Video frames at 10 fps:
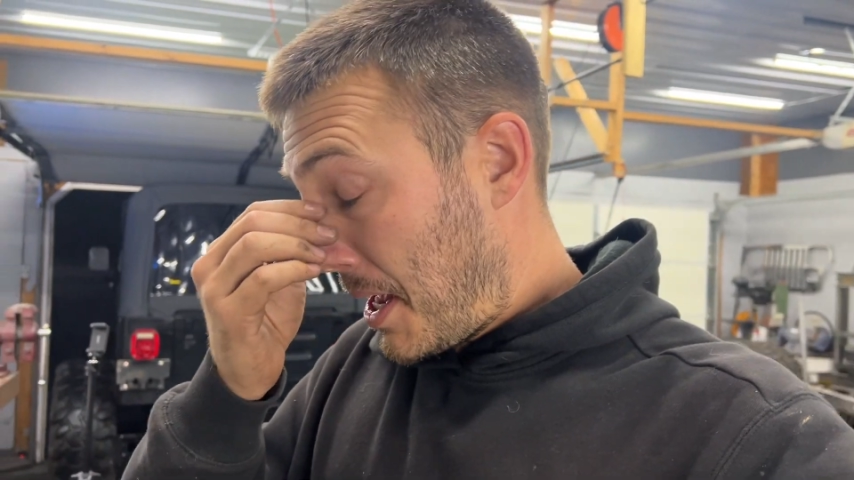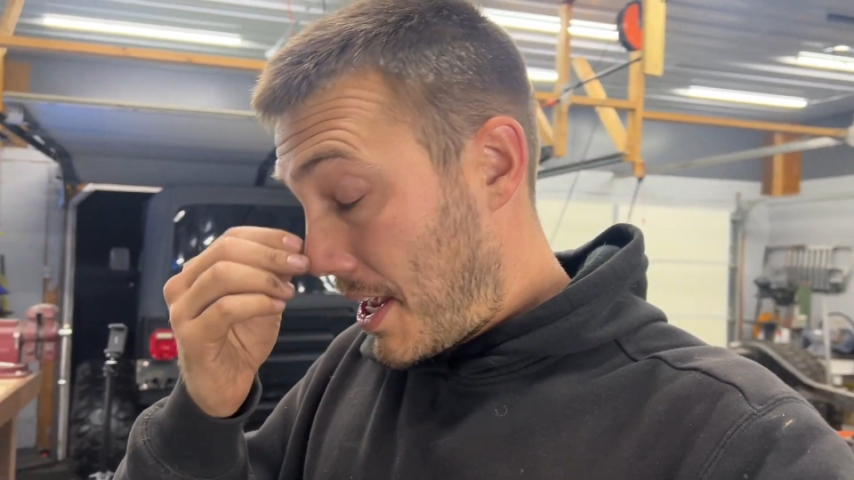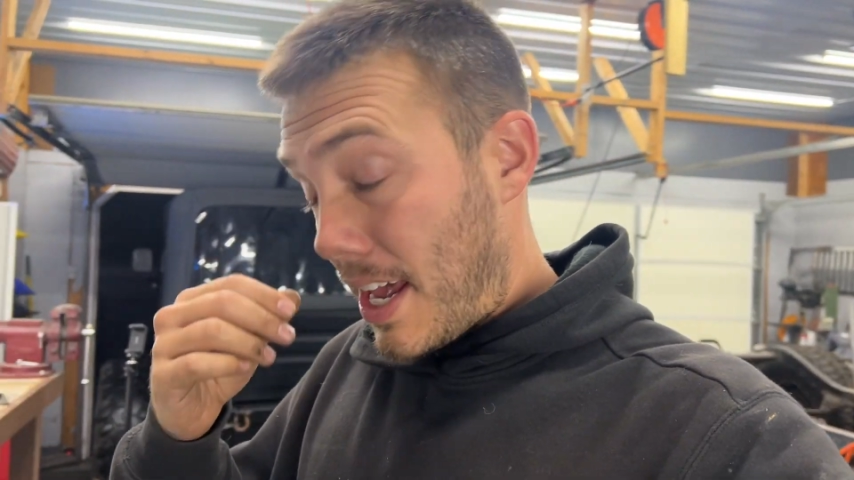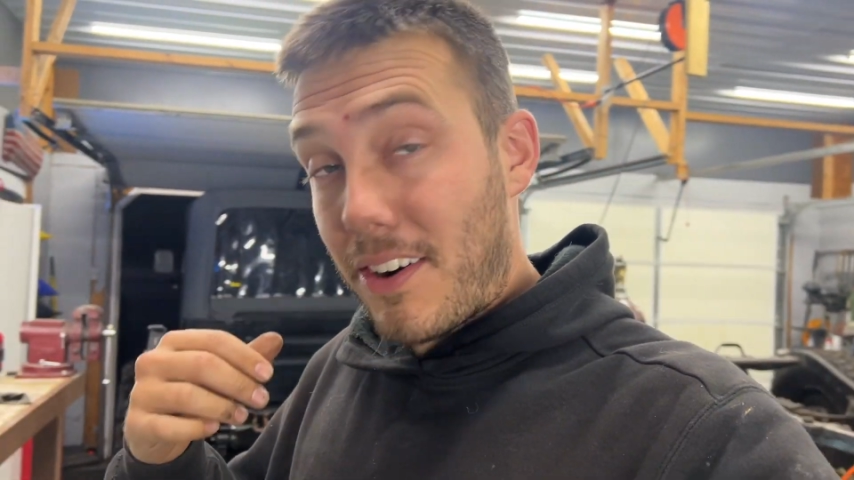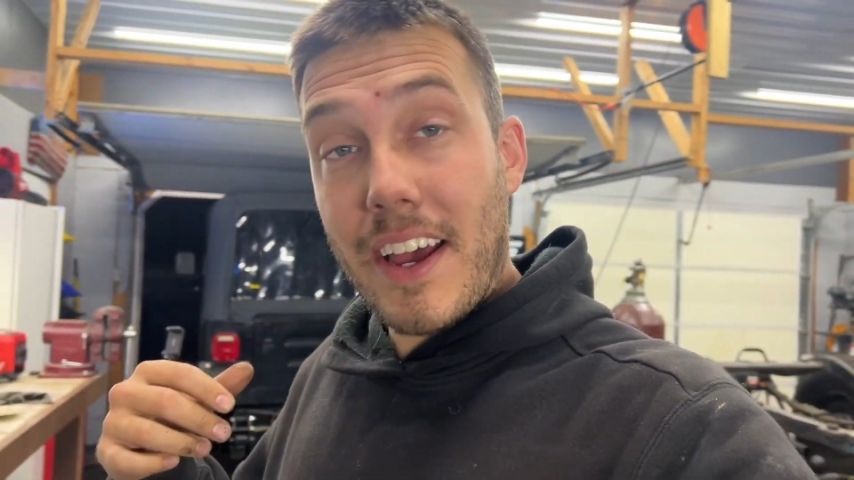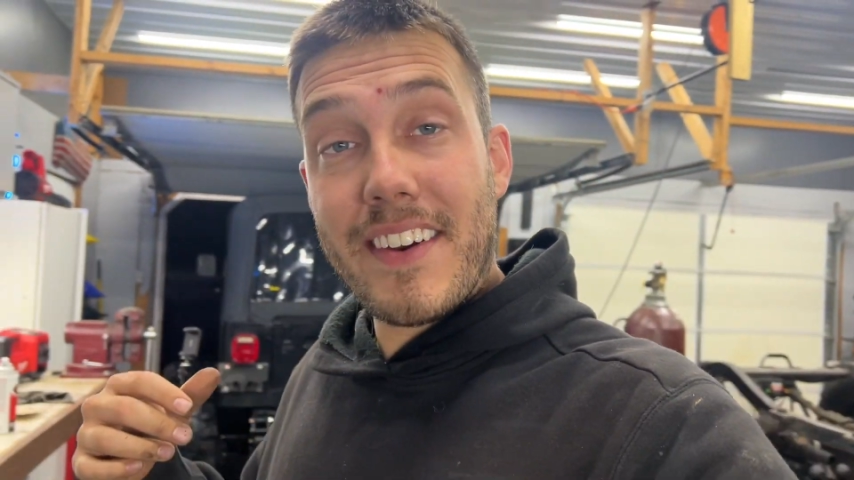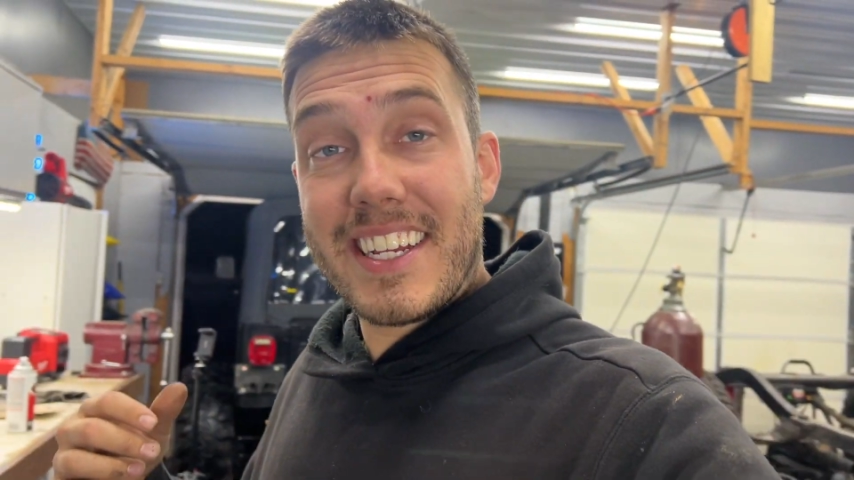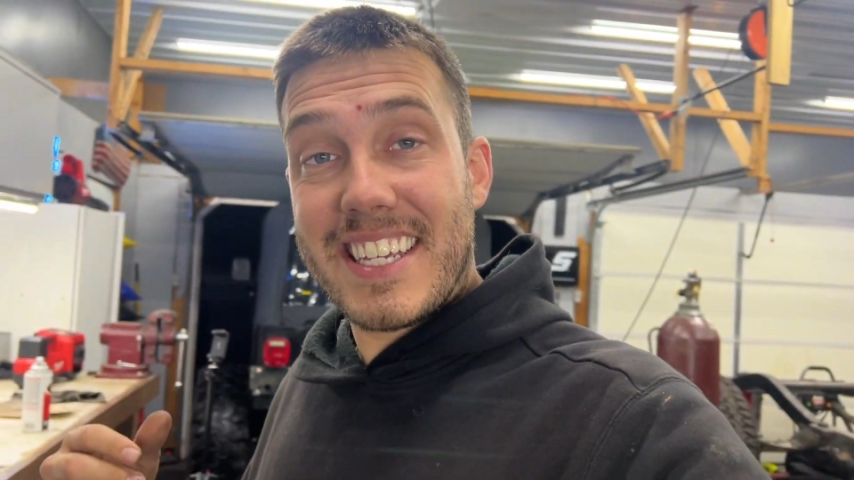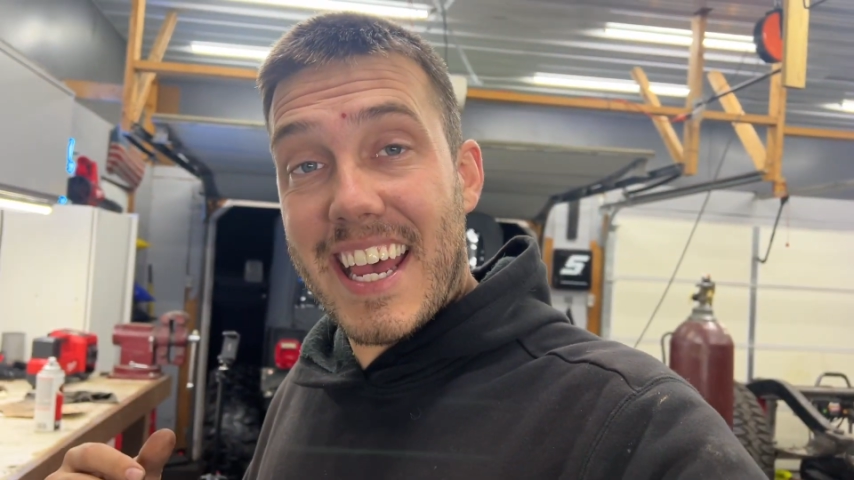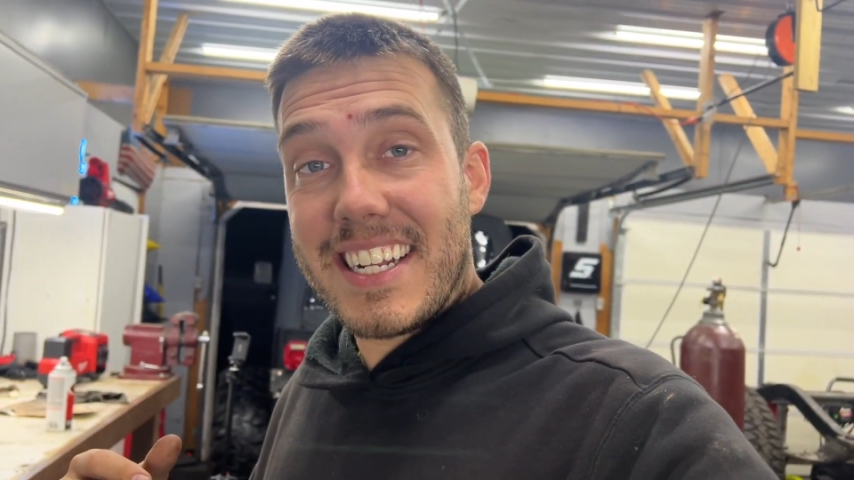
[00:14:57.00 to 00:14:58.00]
I don't have an
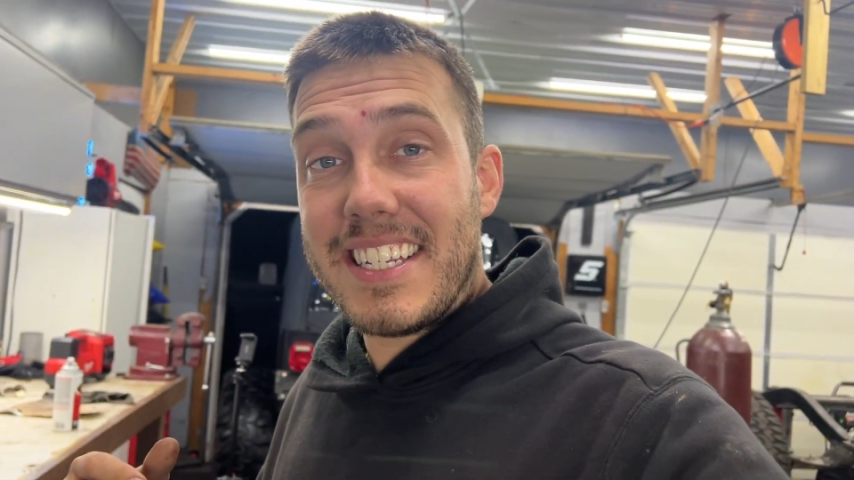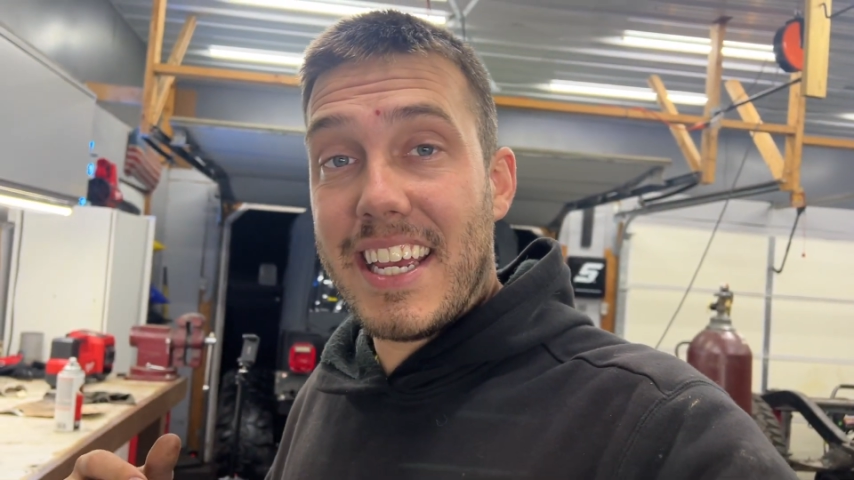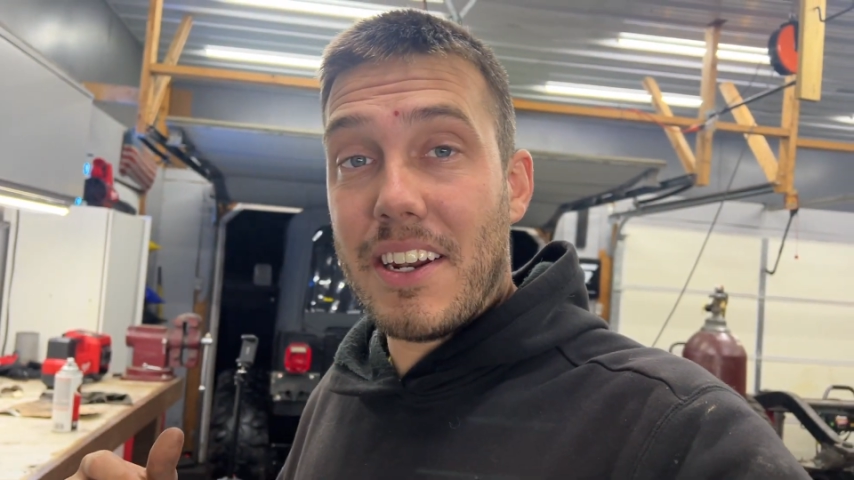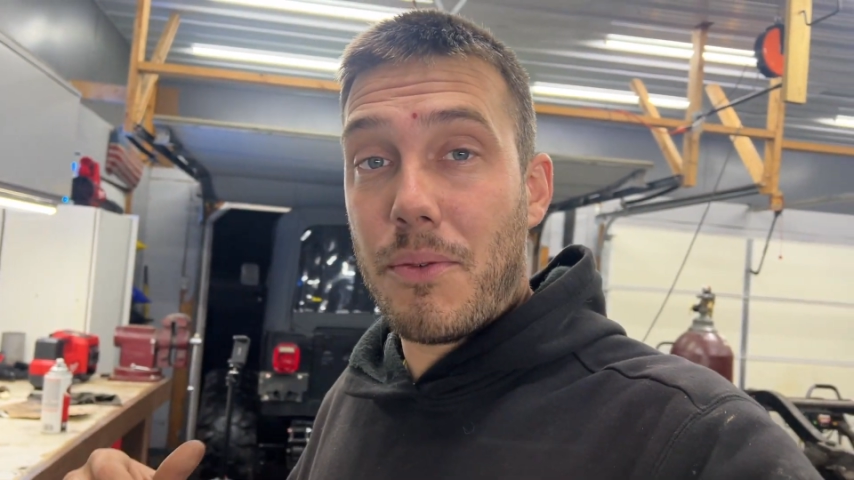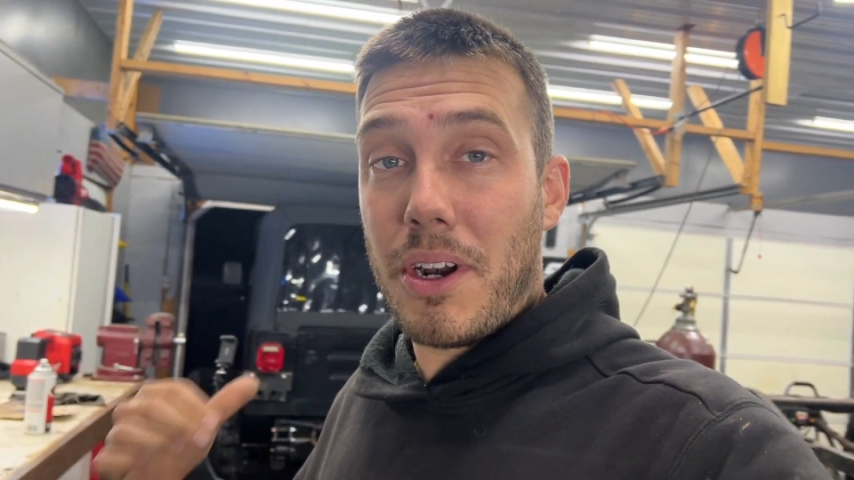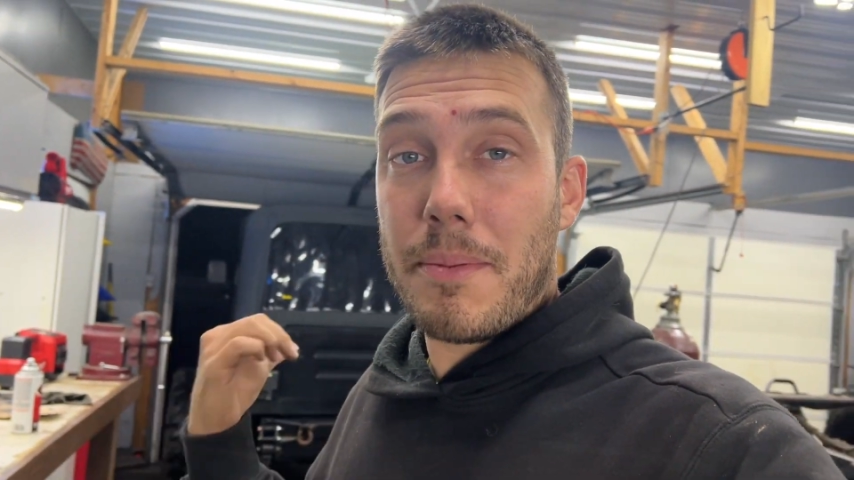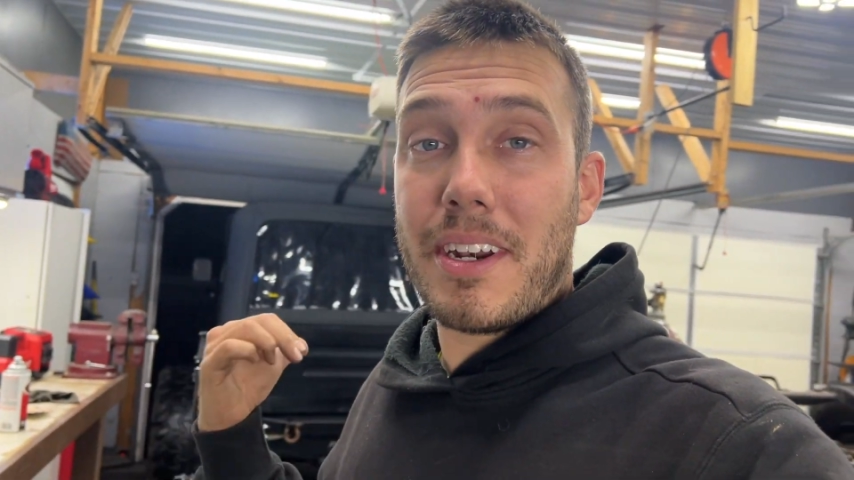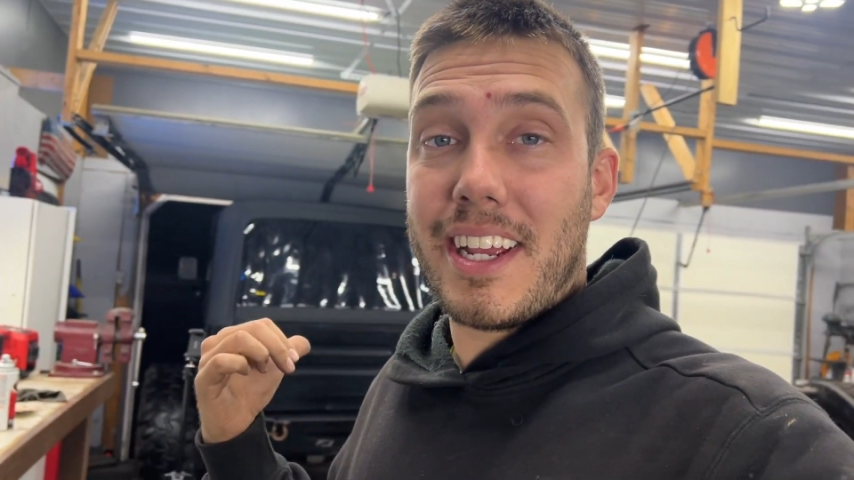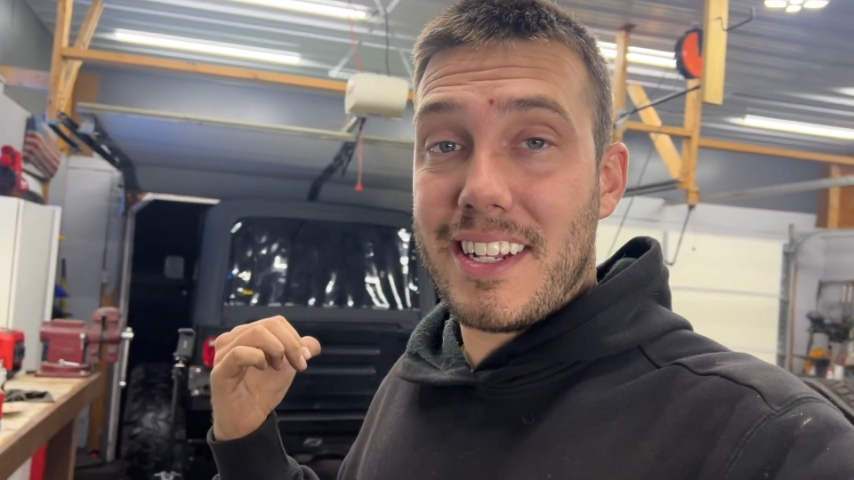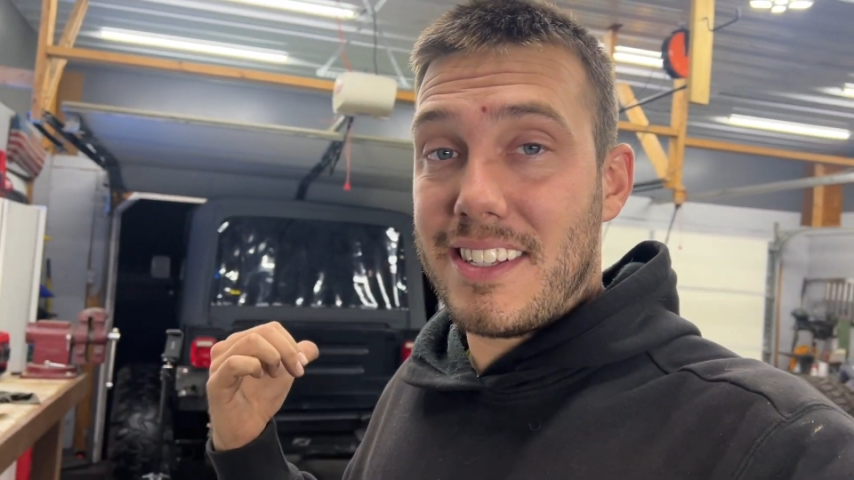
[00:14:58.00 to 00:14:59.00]
exact date of when I'm
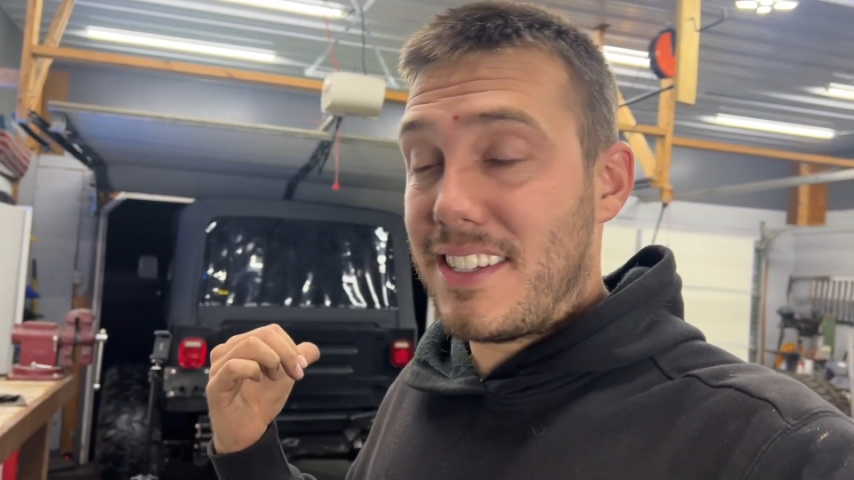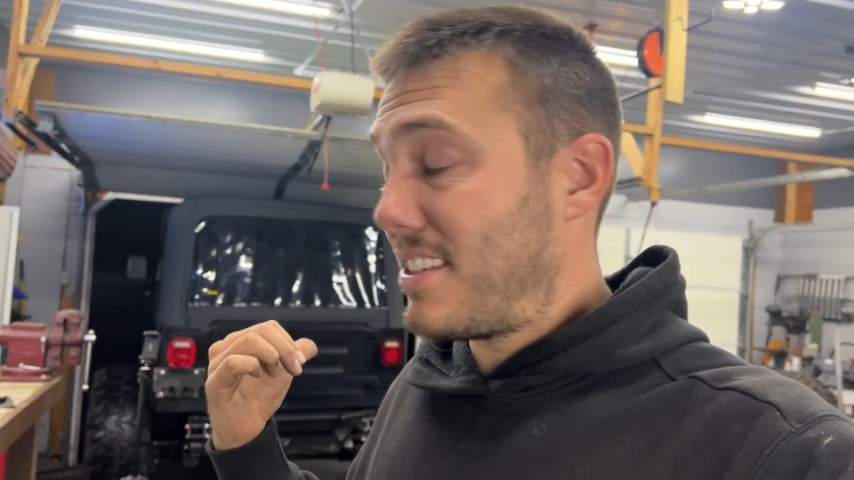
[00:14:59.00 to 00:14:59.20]
going to get